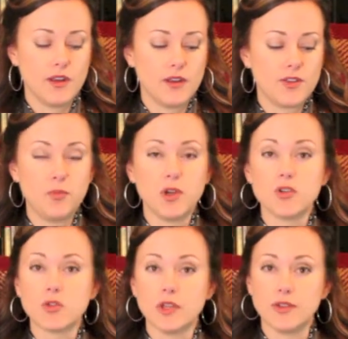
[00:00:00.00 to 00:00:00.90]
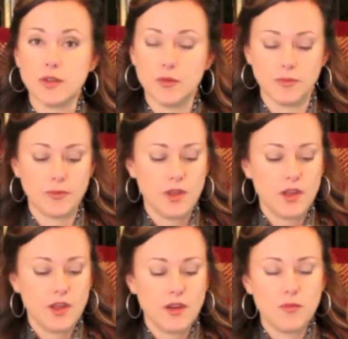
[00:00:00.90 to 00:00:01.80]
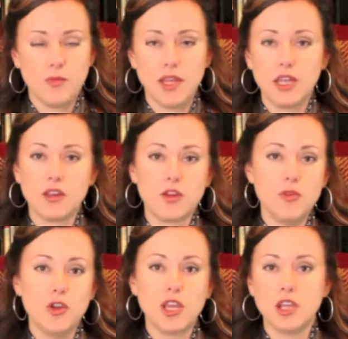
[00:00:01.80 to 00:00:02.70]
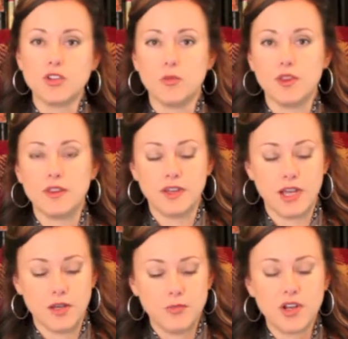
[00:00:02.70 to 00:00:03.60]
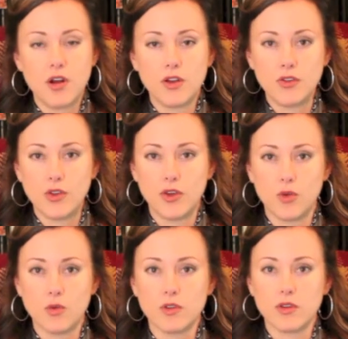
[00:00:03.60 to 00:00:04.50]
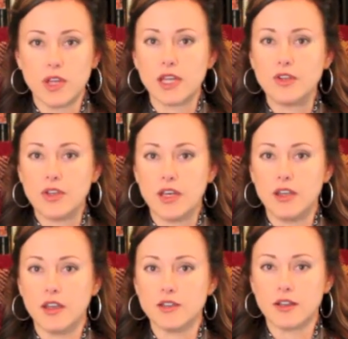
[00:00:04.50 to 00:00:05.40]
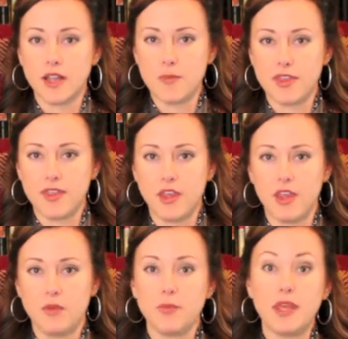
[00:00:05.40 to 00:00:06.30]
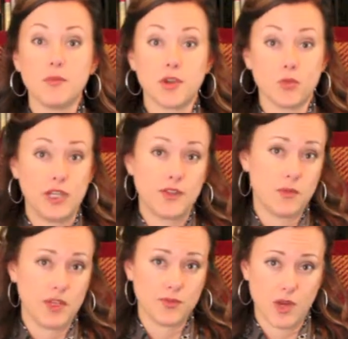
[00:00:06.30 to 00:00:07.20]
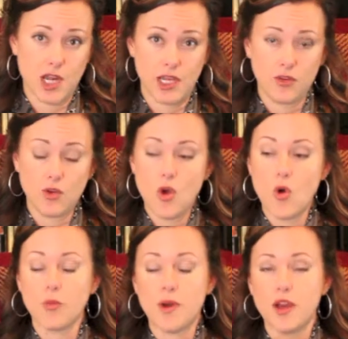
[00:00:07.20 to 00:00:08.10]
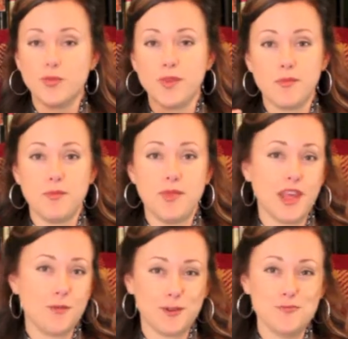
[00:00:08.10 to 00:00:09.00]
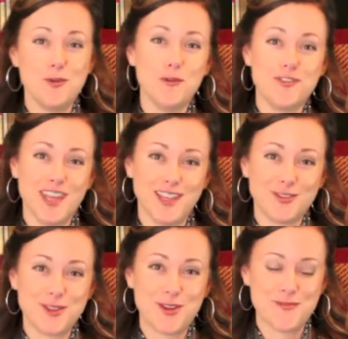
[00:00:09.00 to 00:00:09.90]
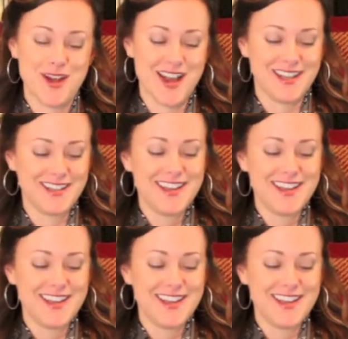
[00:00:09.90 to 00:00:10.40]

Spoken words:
spiritualism, communication with the dead, but also, like I said, telepathy, being able to read somebody's mind, or possibly being able to move things with your mind.